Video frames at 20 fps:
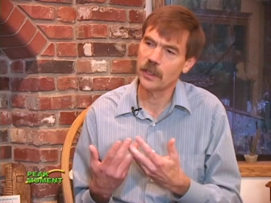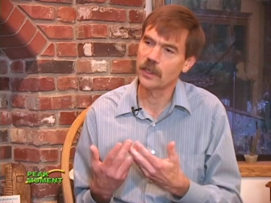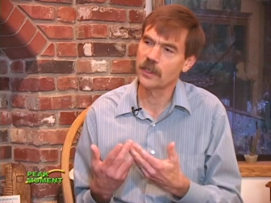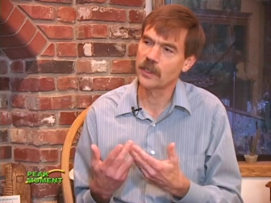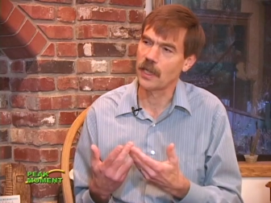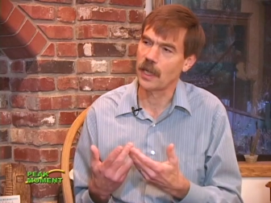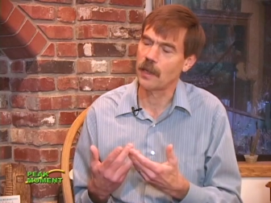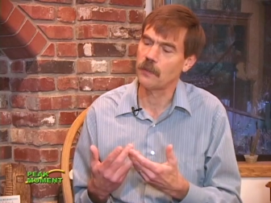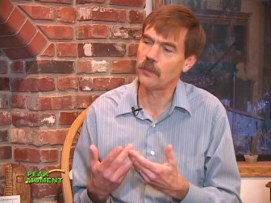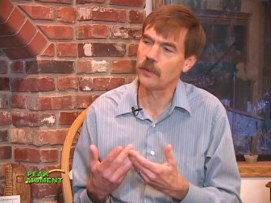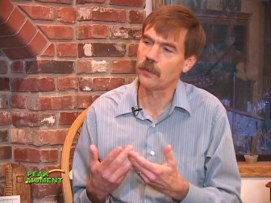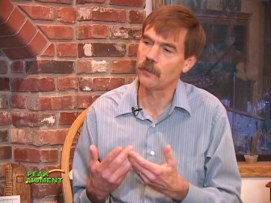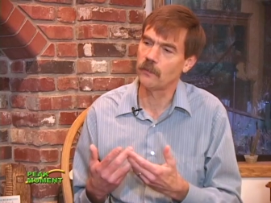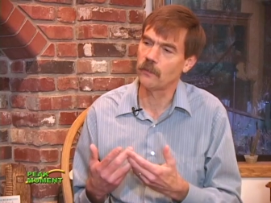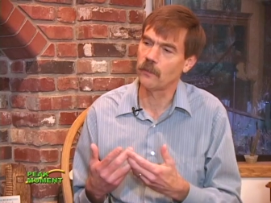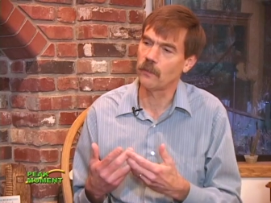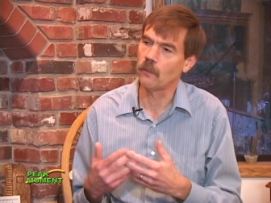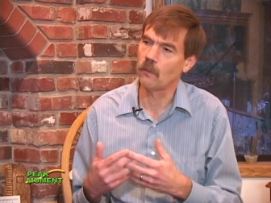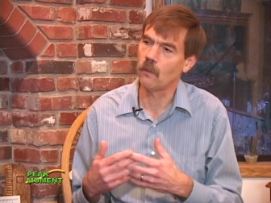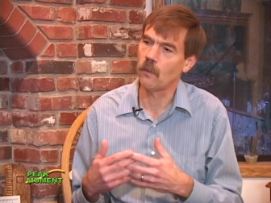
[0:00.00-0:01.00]
example
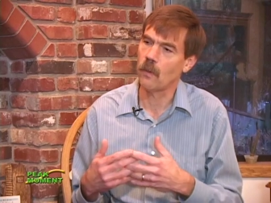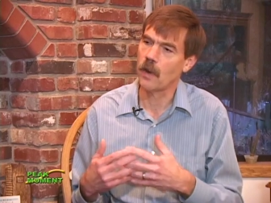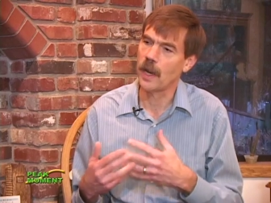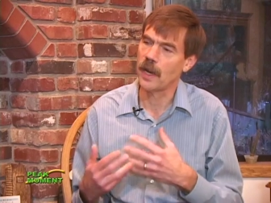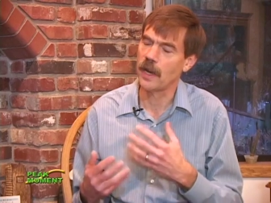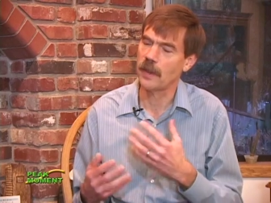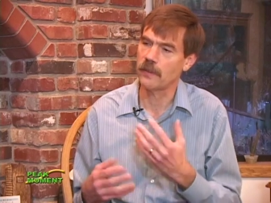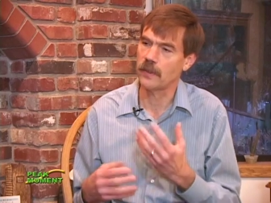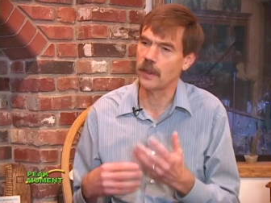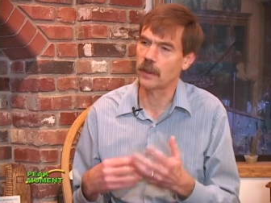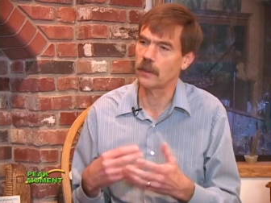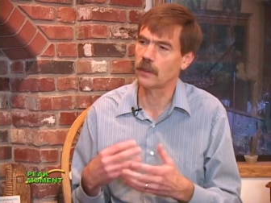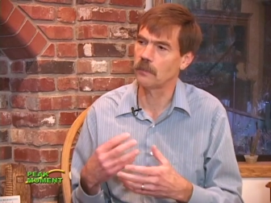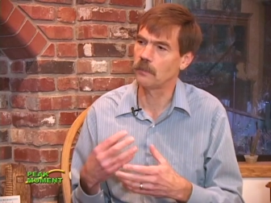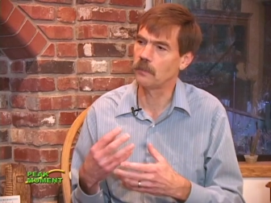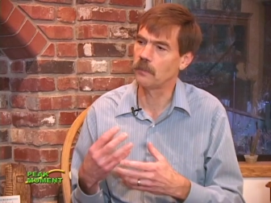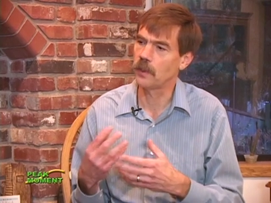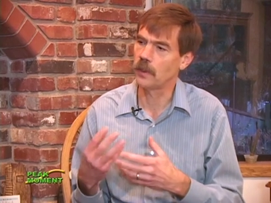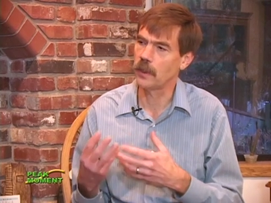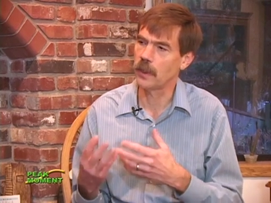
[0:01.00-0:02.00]
of why I think the
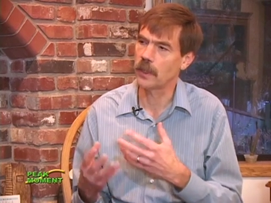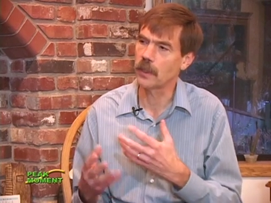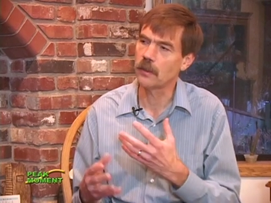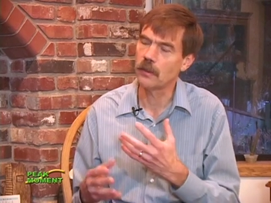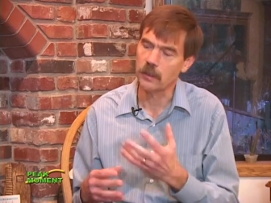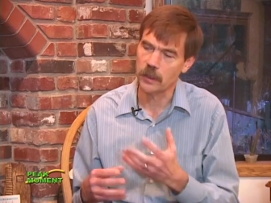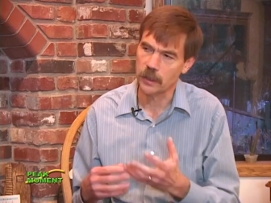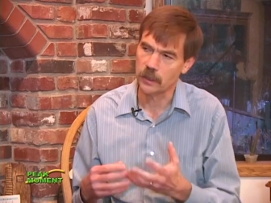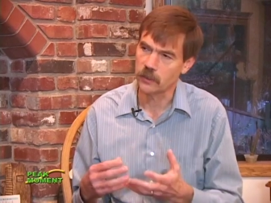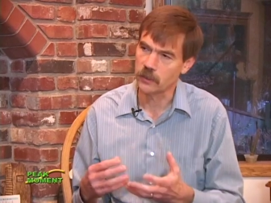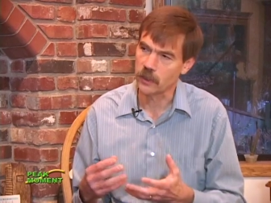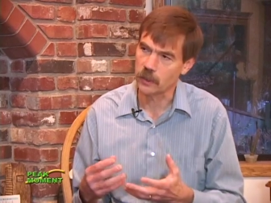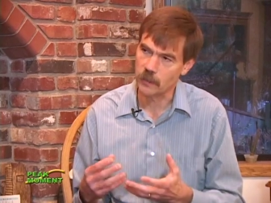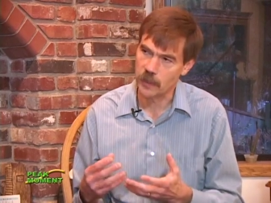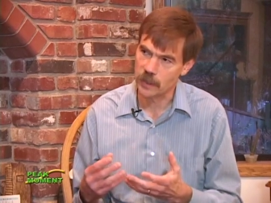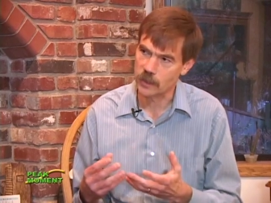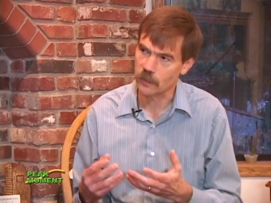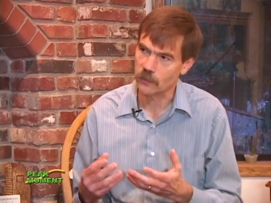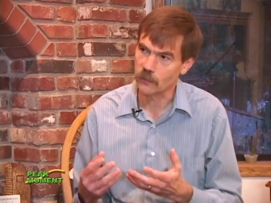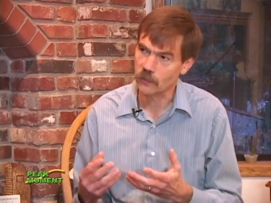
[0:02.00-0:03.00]
political leadership
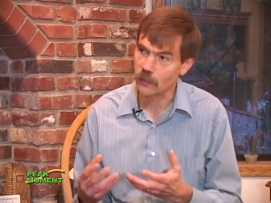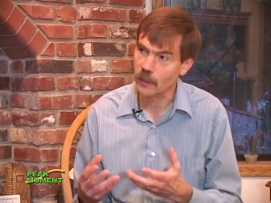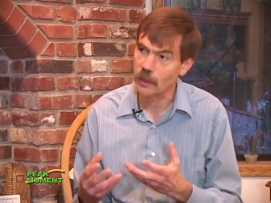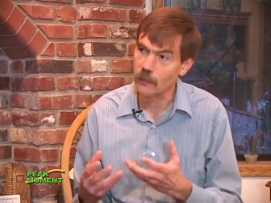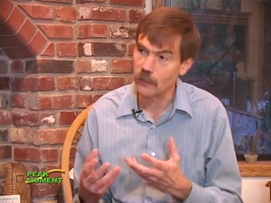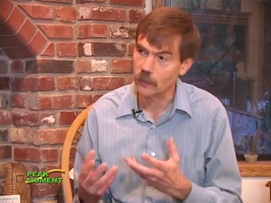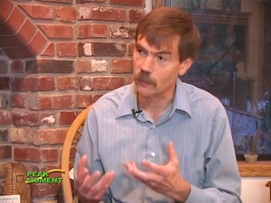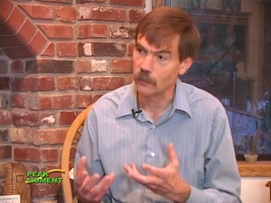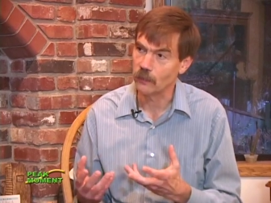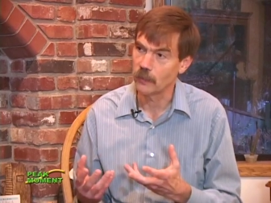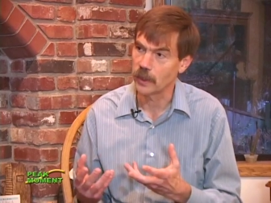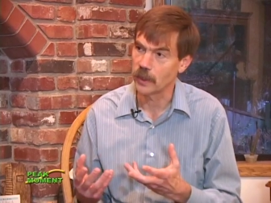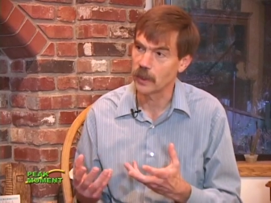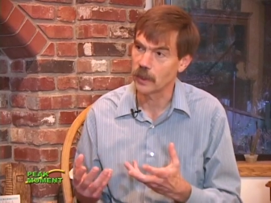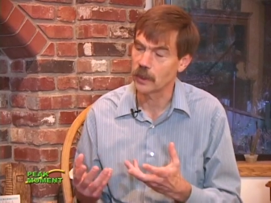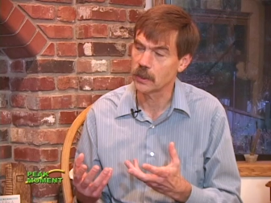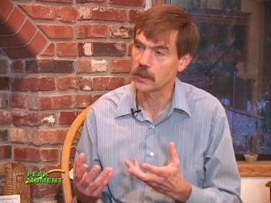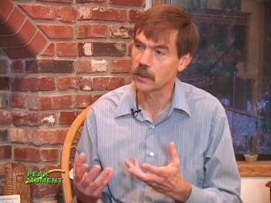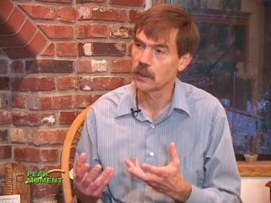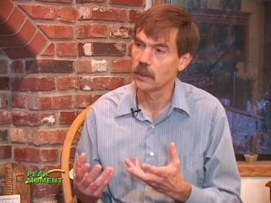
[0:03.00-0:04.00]
has a trouble with
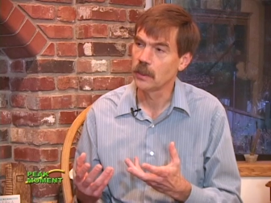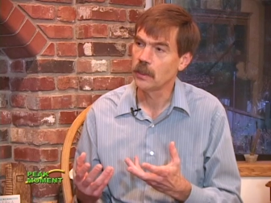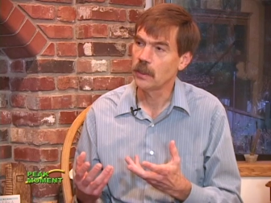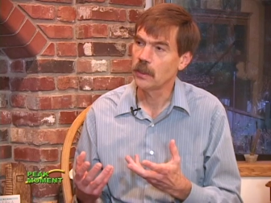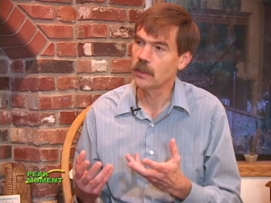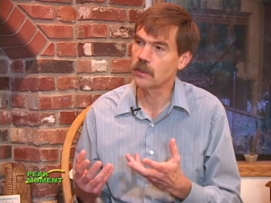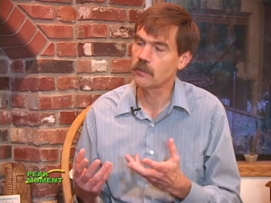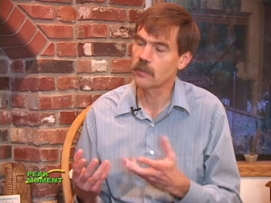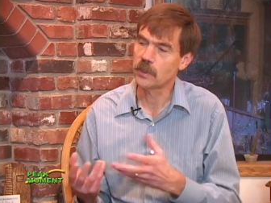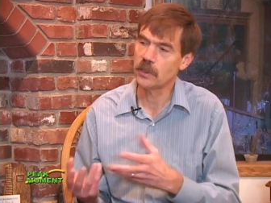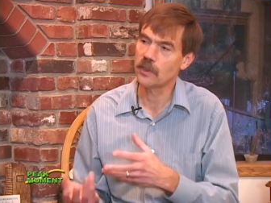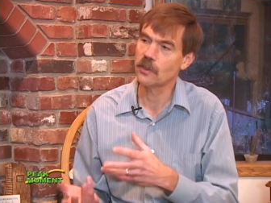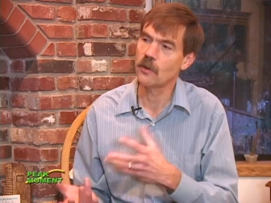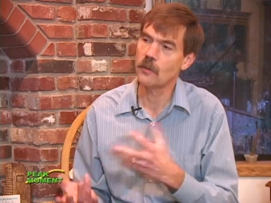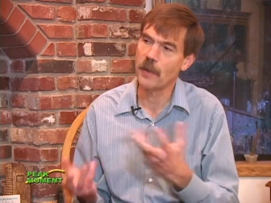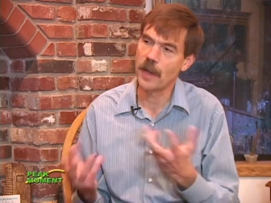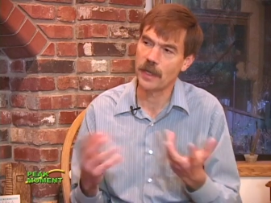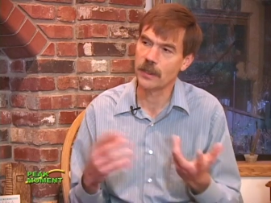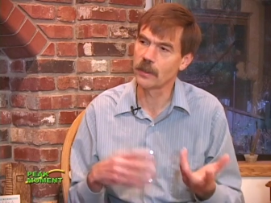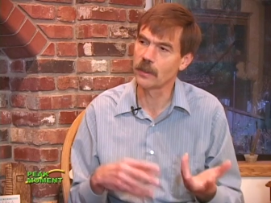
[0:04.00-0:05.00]
this is we just go
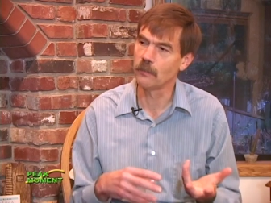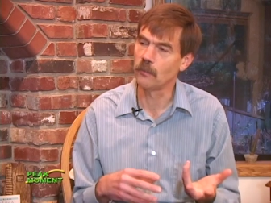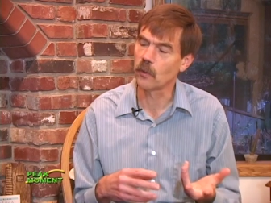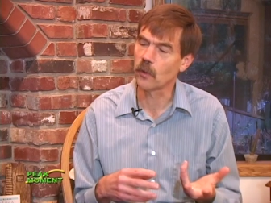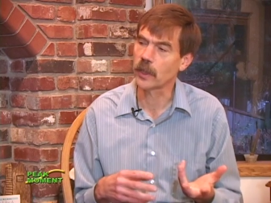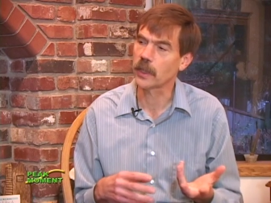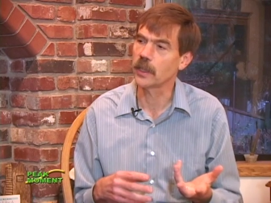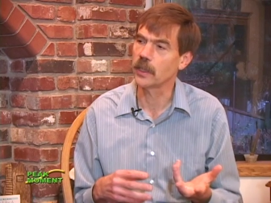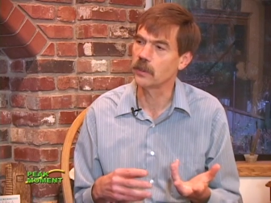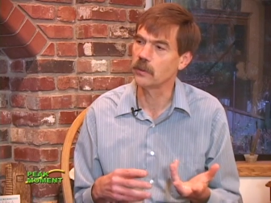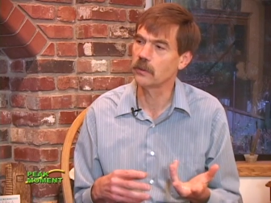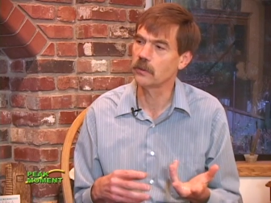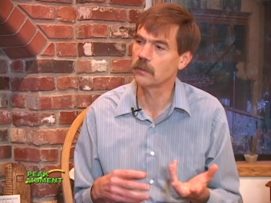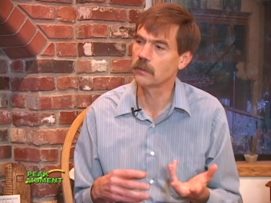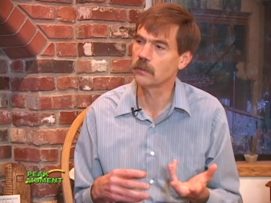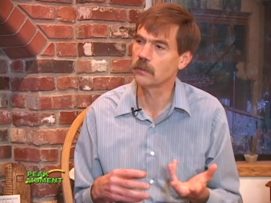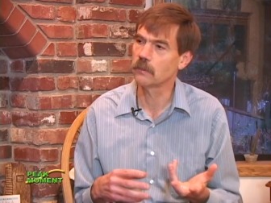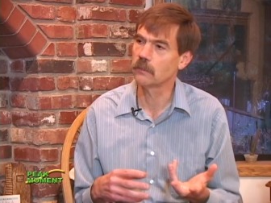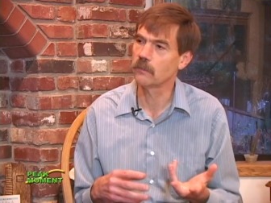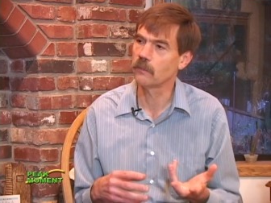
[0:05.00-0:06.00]
back to the mortgage
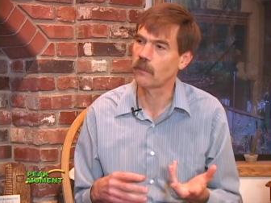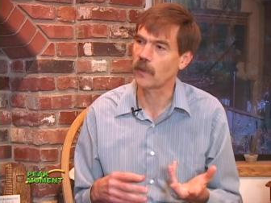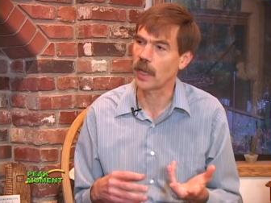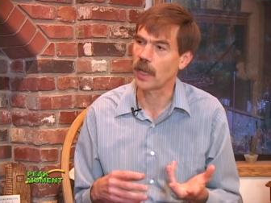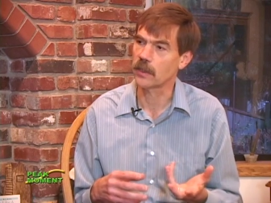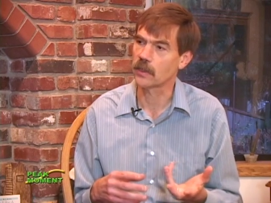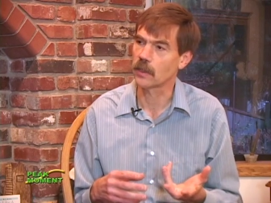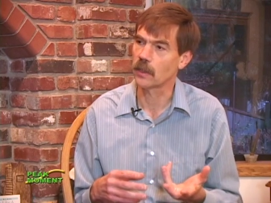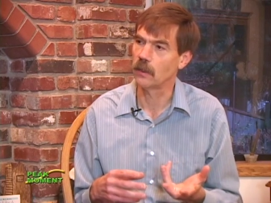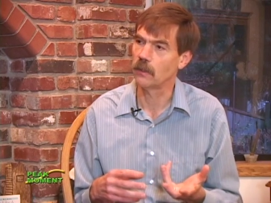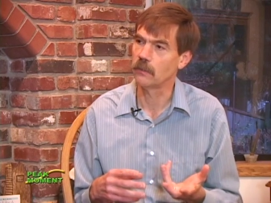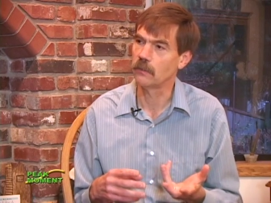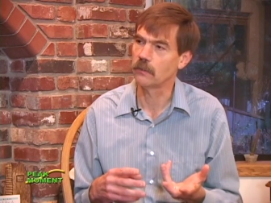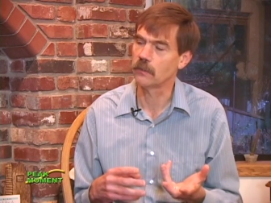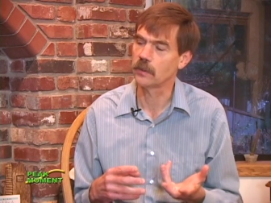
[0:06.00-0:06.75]
fiasco,